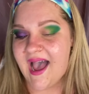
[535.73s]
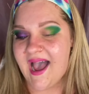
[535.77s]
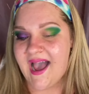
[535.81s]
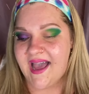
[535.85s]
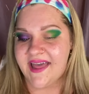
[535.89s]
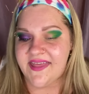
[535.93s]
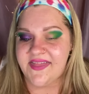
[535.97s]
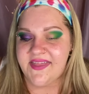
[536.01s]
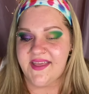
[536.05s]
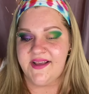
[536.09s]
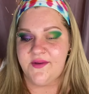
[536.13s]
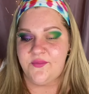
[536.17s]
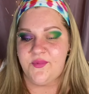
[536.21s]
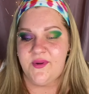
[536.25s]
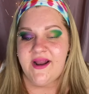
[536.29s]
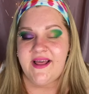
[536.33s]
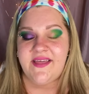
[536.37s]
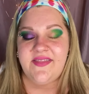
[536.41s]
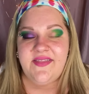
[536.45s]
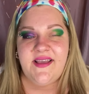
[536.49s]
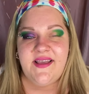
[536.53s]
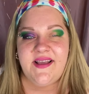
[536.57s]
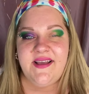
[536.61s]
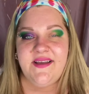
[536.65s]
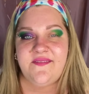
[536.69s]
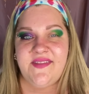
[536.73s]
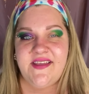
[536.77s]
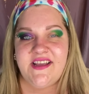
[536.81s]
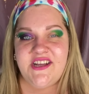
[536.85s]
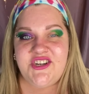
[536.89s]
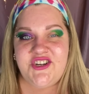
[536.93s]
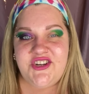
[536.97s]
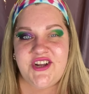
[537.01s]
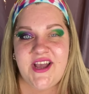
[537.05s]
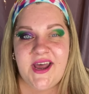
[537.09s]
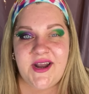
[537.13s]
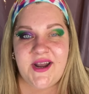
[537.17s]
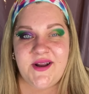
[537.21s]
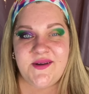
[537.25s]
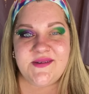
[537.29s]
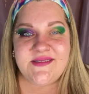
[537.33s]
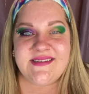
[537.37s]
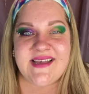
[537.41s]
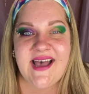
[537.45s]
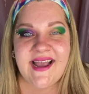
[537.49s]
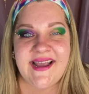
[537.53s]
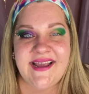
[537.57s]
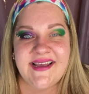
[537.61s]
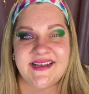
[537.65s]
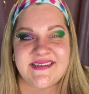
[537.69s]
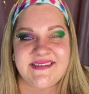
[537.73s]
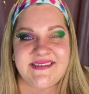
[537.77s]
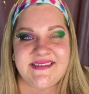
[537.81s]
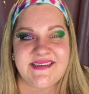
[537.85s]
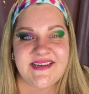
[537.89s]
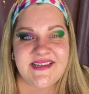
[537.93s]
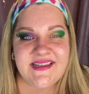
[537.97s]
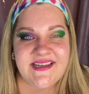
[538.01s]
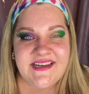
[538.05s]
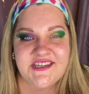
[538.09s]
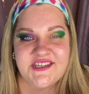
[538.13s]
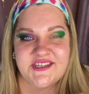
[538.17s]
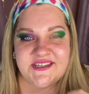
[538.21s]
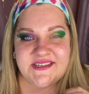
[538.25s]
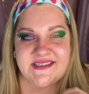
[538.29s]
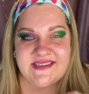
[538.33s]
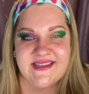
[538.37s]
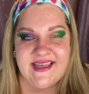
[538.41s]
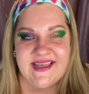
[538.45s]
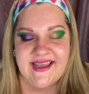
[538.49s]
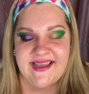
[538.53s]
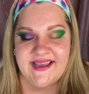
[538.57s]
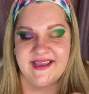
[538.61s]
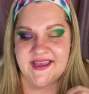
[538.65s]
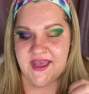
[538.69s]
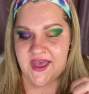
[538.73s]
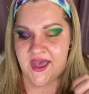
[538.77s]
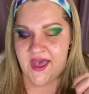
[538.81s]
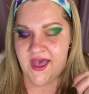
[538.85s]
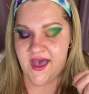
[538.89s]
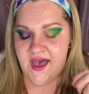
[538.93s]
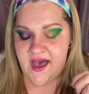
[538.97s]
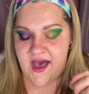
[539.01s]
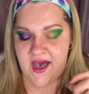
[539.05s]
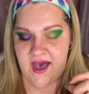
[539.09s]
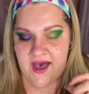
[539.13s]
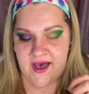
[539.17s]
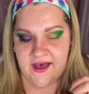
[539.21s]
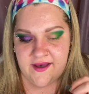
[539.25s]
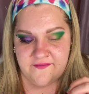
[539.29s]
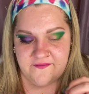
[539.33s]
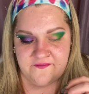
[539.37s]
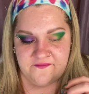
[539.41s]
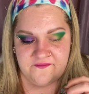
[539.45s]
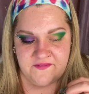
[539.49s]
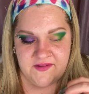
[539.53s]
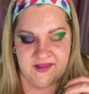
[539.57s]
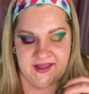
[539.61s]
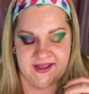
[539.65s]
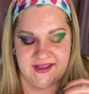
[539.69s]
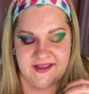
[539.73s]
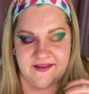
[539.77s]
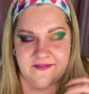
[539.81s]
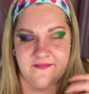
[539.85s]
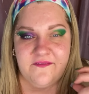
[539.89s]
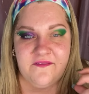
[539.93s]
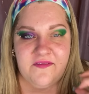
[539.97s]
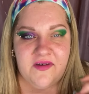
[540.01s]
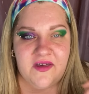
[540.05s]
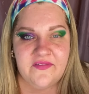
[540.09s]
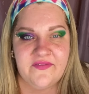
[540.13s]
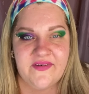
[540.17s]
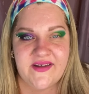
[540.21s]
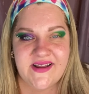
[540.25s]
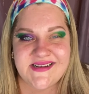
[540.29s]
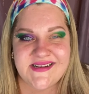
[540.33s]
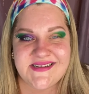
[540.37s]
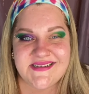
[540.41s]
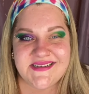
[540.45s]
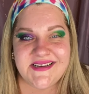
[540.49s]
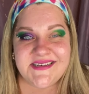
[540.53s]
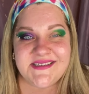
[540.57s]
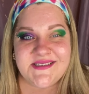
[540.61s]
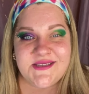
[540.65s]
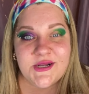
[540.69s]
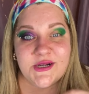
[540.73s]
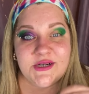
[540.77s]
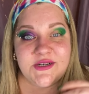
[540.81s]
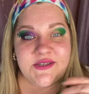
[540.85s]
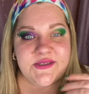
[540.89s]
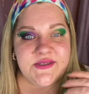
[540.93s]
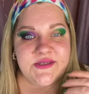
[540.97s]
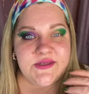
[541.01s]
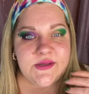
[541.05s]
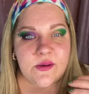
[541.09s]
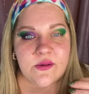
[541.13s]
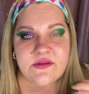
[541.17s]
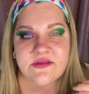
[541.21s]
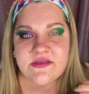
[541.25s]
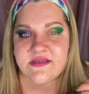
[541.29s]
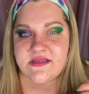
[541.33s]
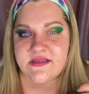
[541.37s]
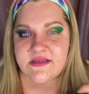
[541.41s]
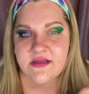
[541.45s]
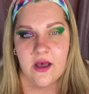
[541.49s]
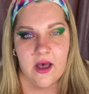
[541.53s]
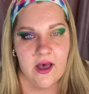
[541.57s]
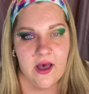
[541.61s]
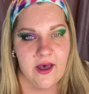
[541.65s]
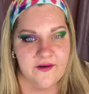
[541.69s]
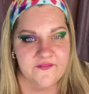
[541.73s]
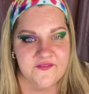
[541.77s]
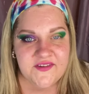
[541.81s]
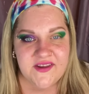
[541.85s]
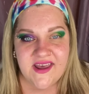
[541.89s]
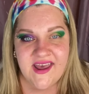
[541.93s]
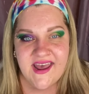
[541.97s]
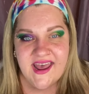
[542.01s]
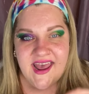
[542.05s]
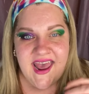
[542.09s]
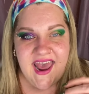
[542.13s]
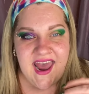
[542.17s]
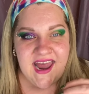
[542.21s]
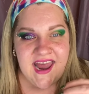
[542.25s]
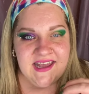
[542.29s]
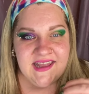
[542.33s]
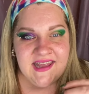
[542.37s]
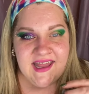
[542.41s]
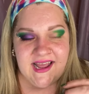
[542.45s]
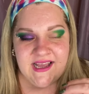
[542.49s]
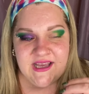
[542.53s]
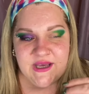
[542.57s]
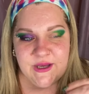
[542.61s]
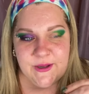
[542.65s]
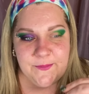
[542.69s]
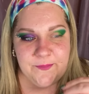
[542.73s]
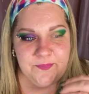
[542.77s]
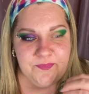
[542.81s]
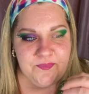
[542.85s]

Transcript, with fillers: I think when I think of these shadows, I instantly just think of like velvet because they're so soft and like